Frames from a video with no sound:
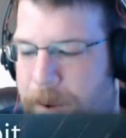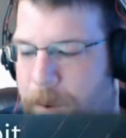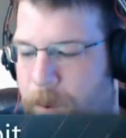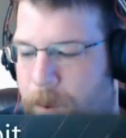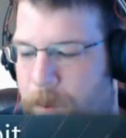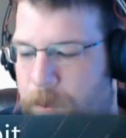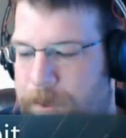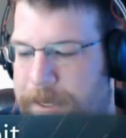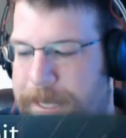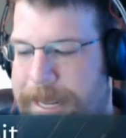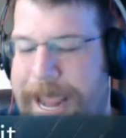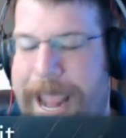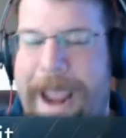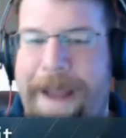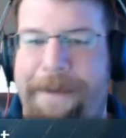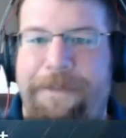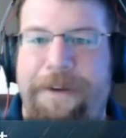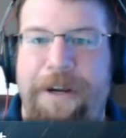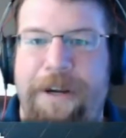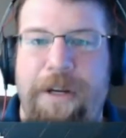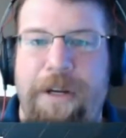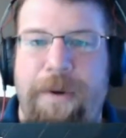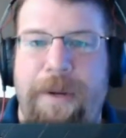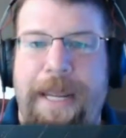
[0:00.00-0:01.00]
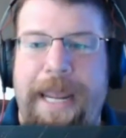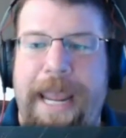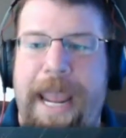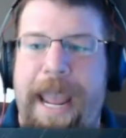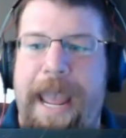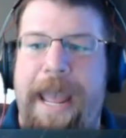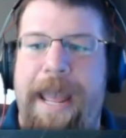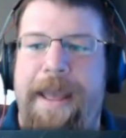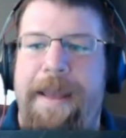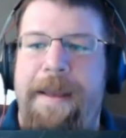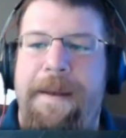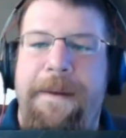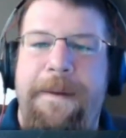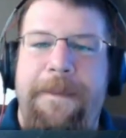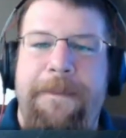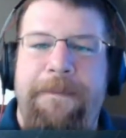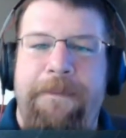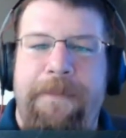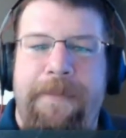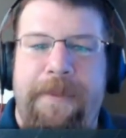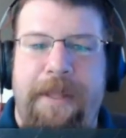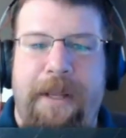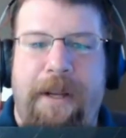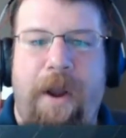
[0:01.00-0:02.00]
only after you get
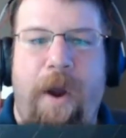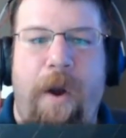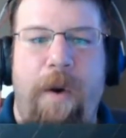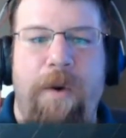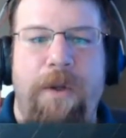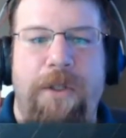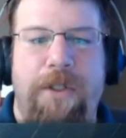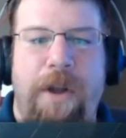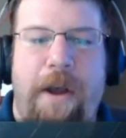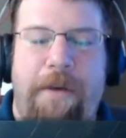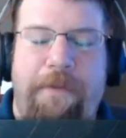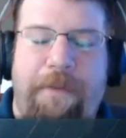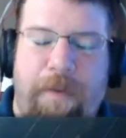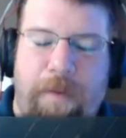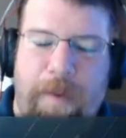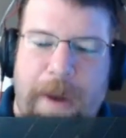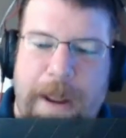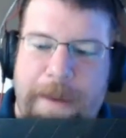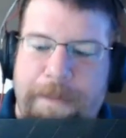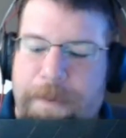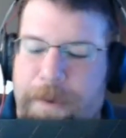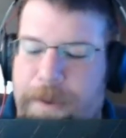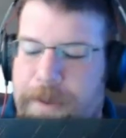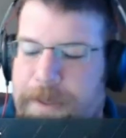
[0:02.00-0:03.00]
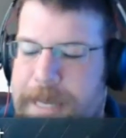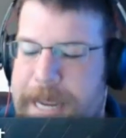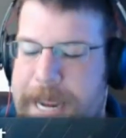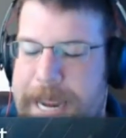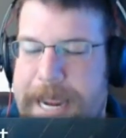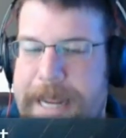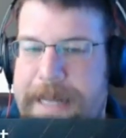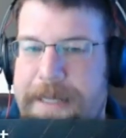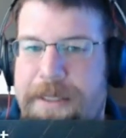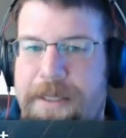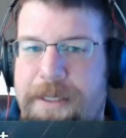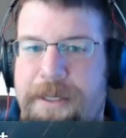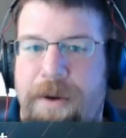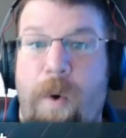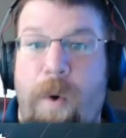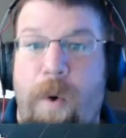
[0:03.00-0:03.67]
the codes off of Red Bull cans,